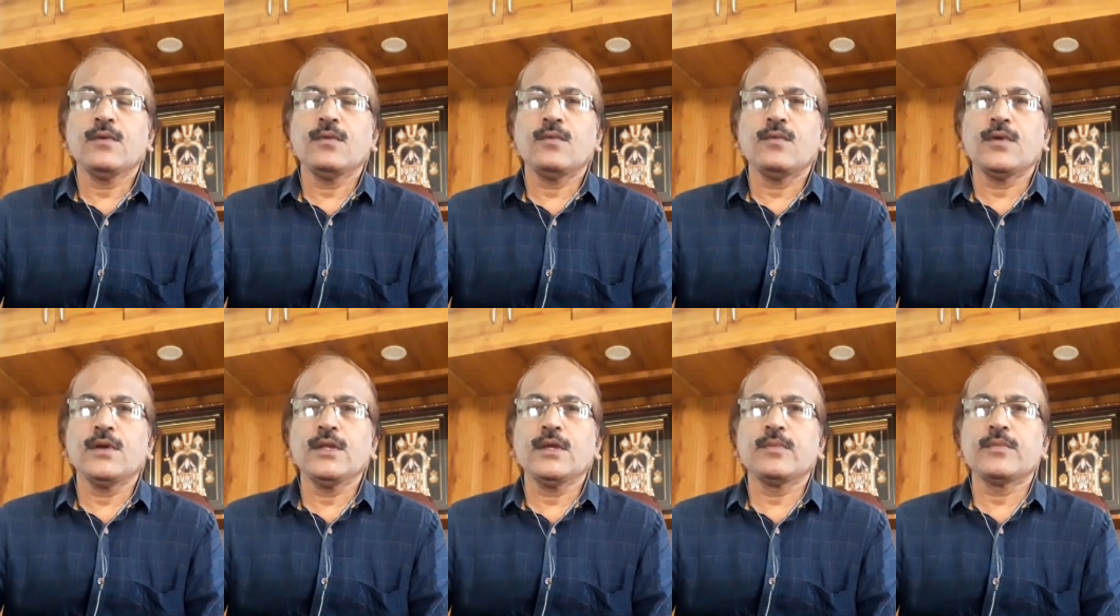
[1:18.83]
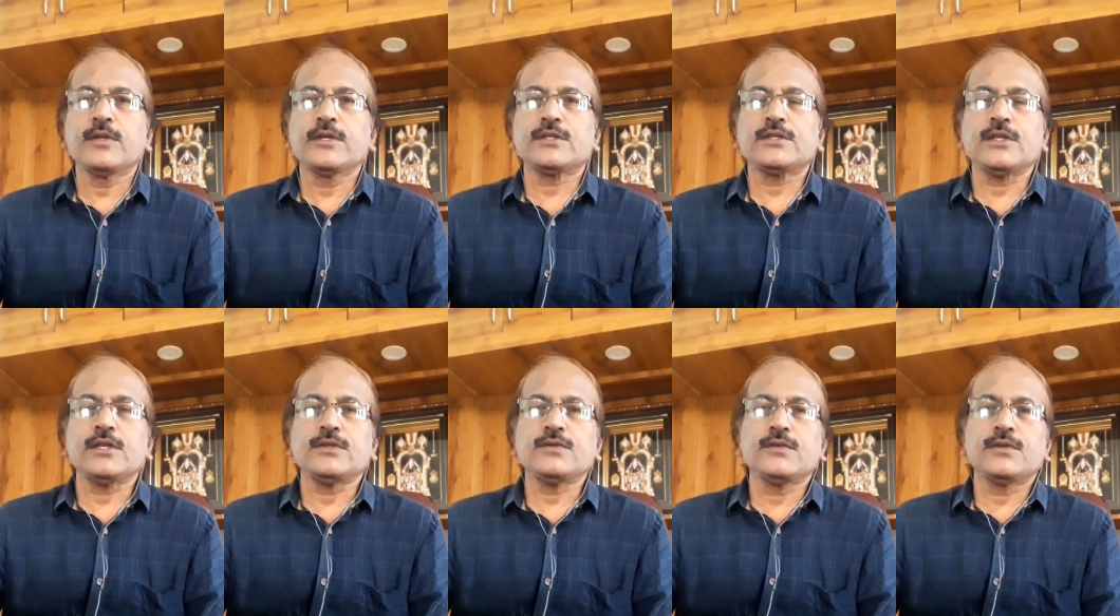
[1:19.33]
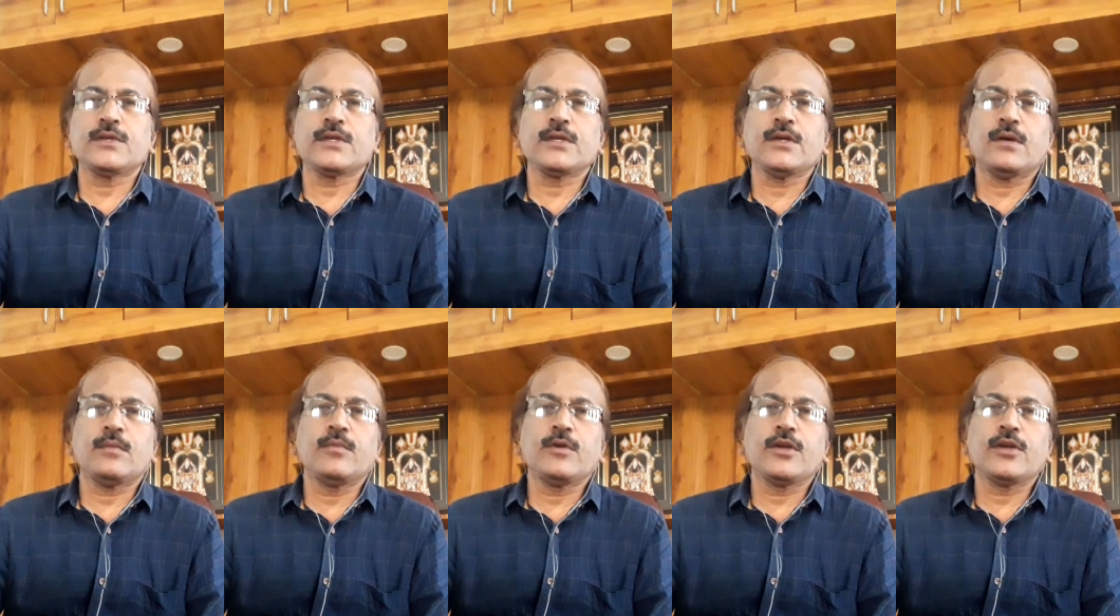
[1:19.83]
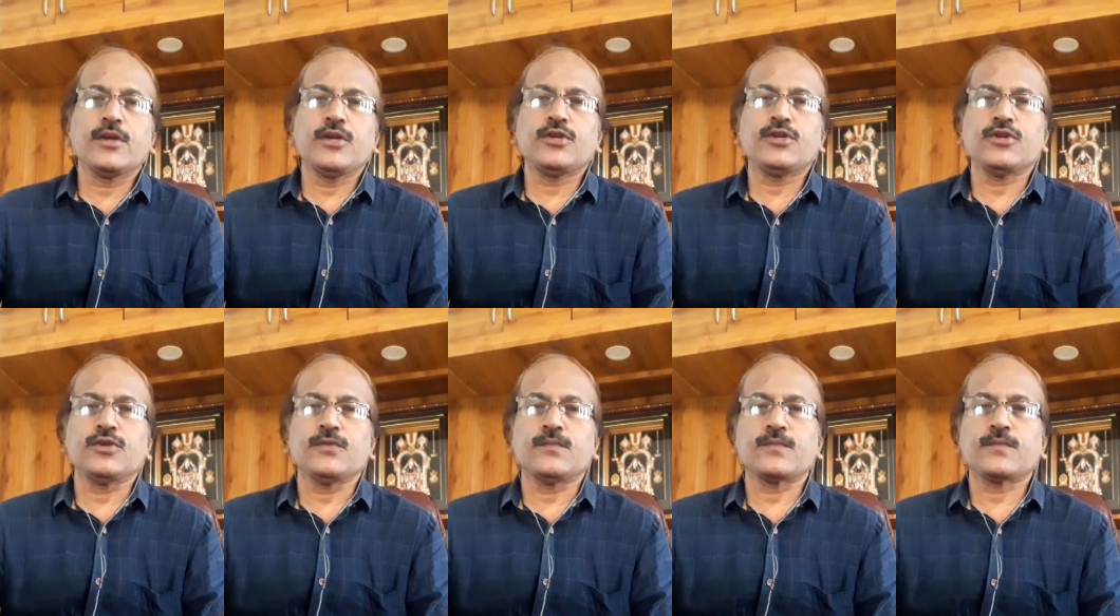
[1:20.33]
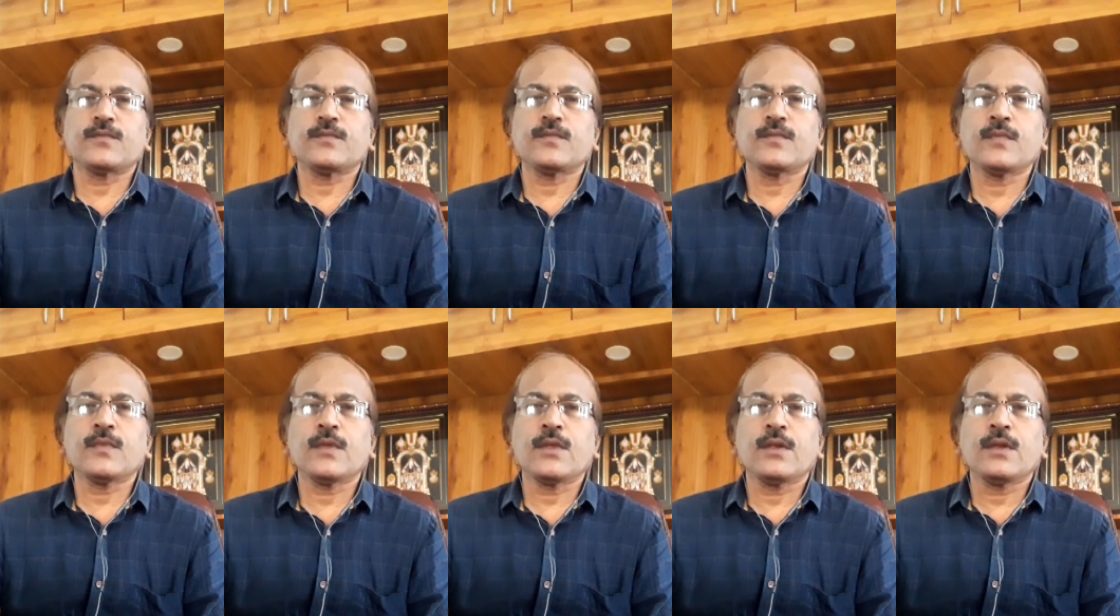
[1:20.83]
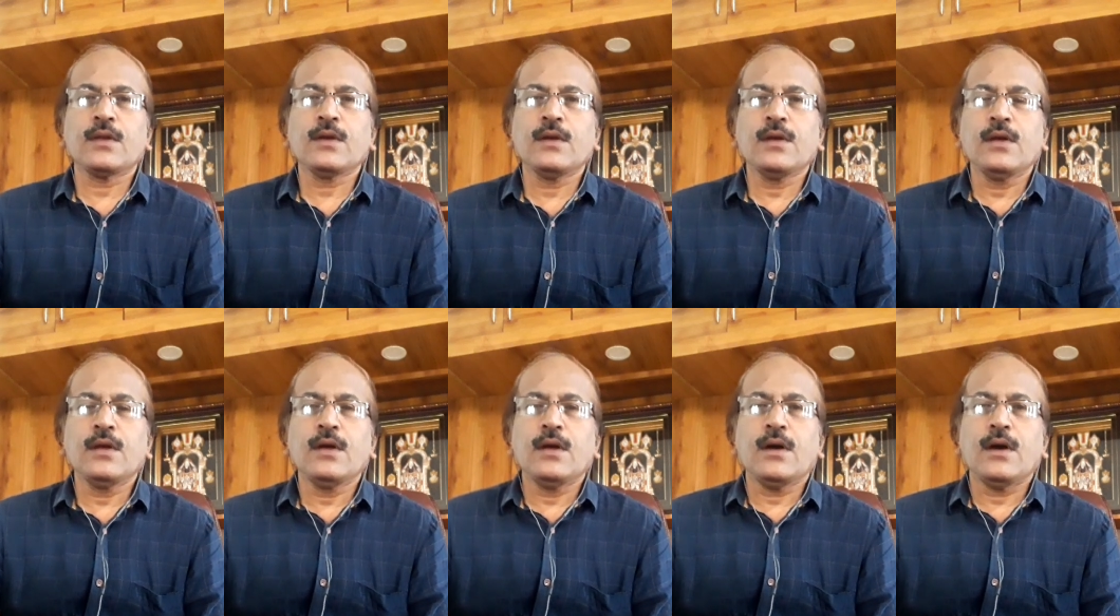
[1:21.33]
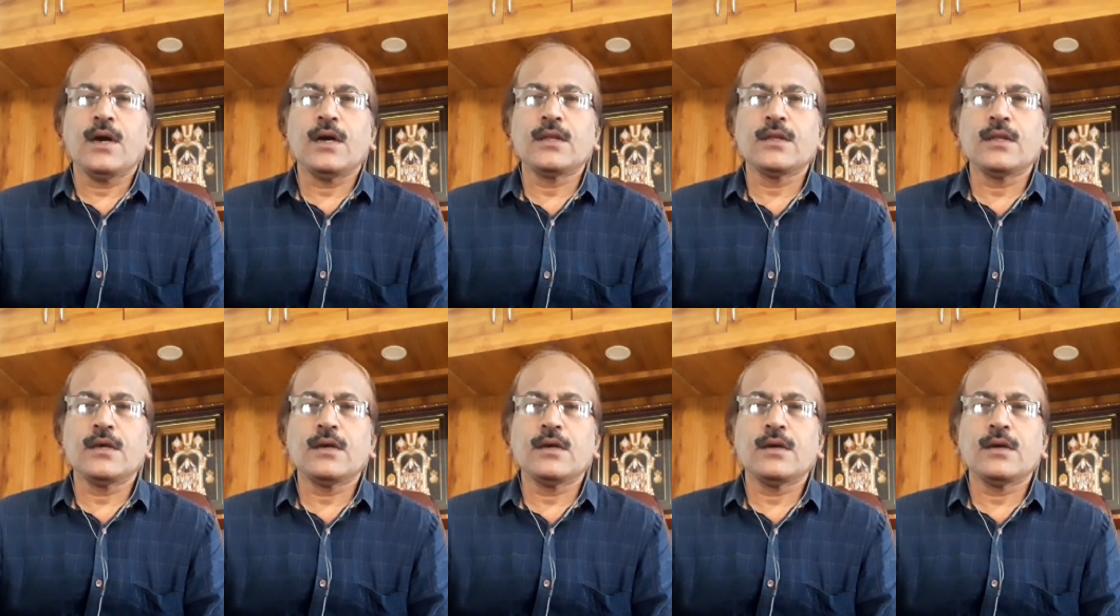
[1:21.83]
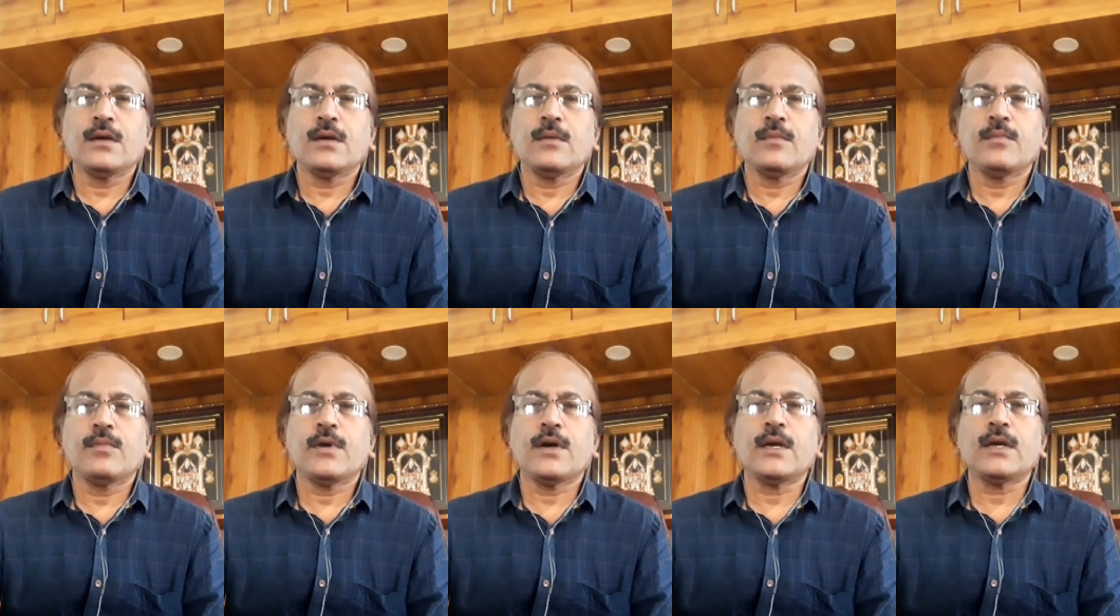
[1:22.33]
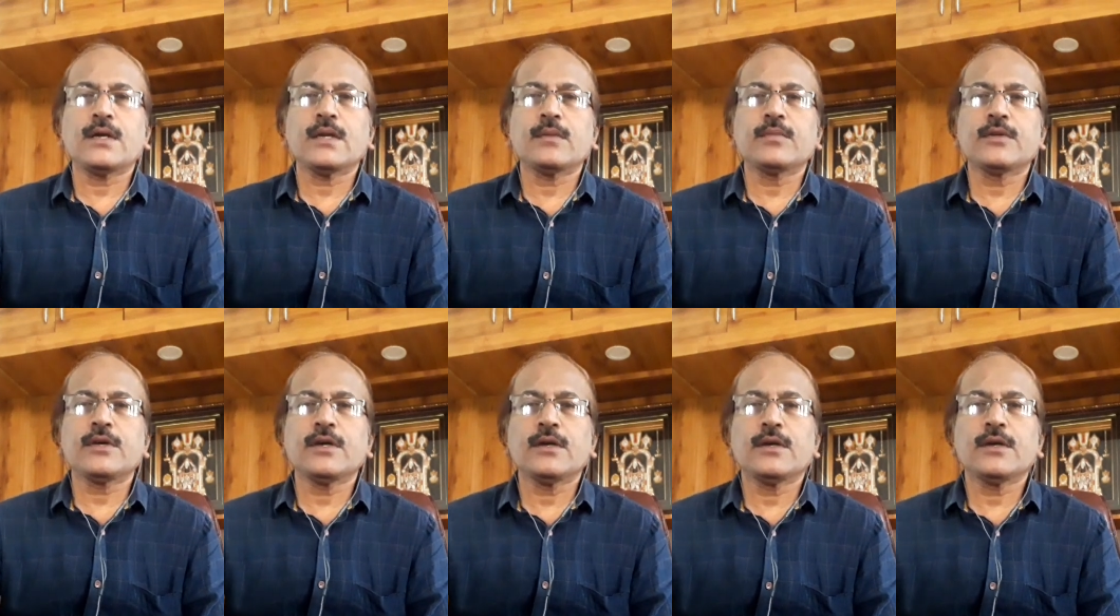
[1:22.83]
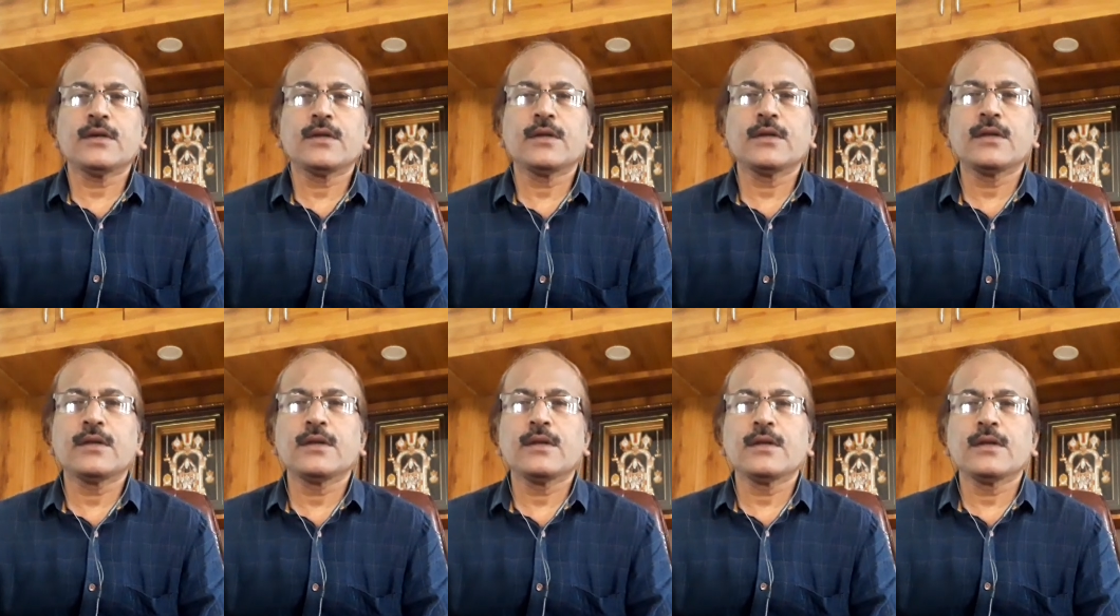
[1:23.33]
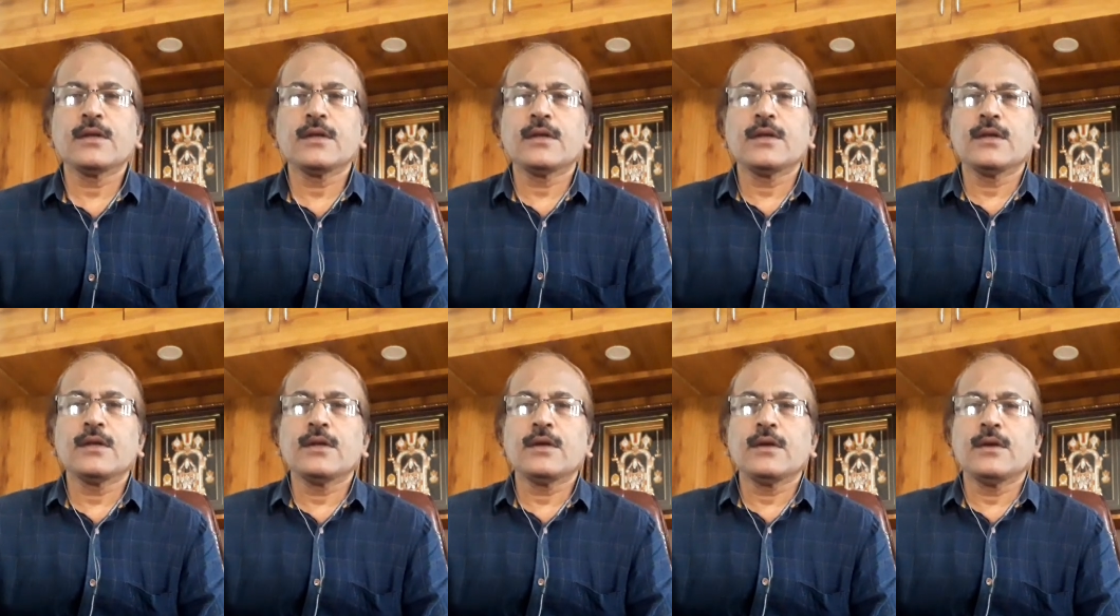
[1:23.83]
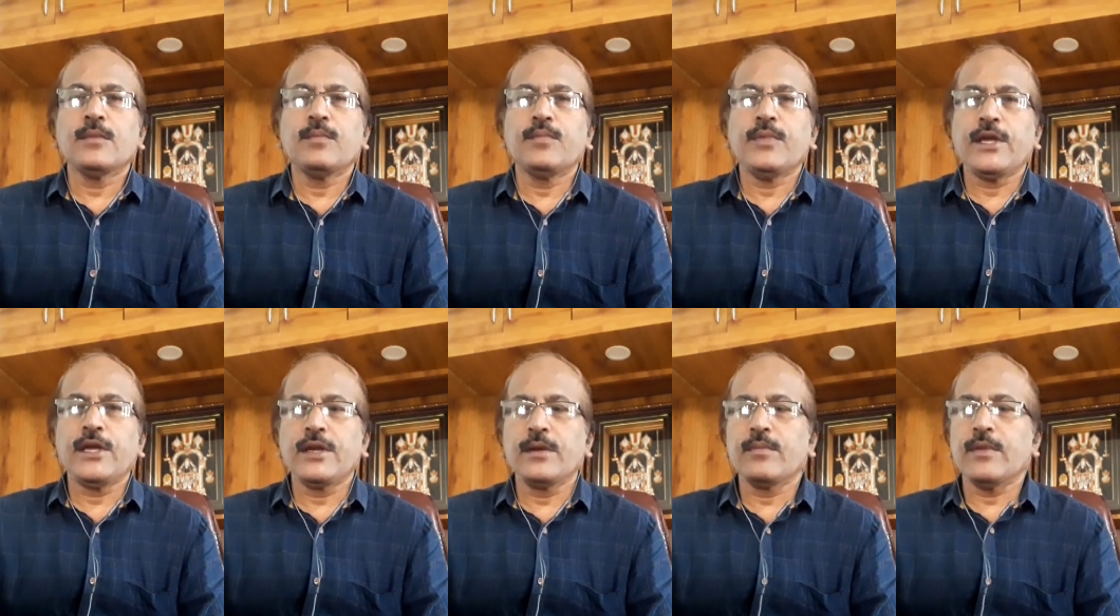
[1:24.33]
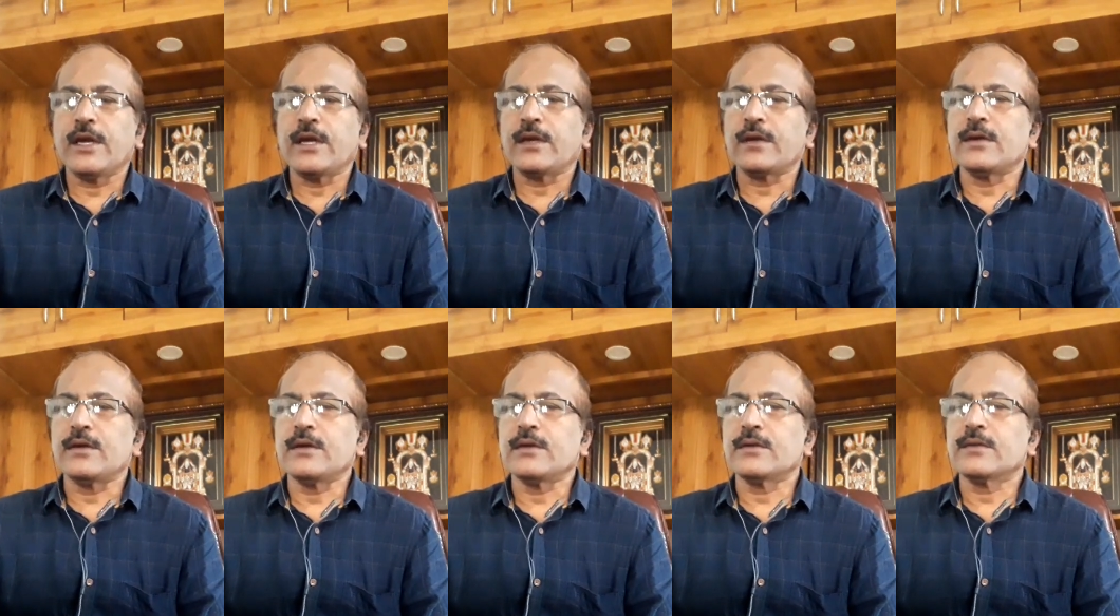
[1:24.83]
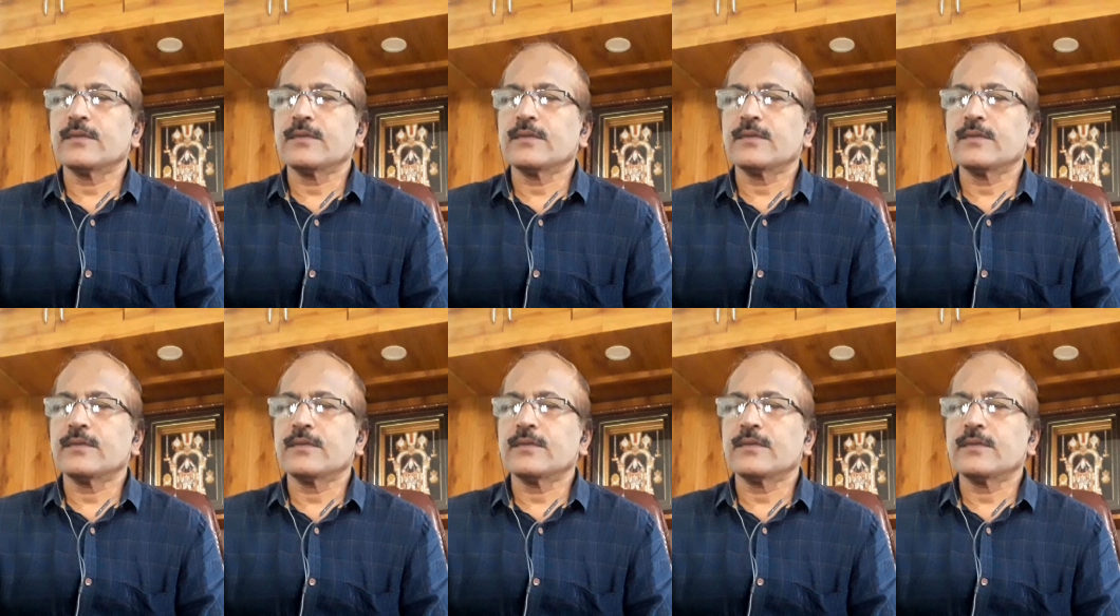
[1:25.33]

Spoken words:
One of the statutory obligation on the part of the paying banker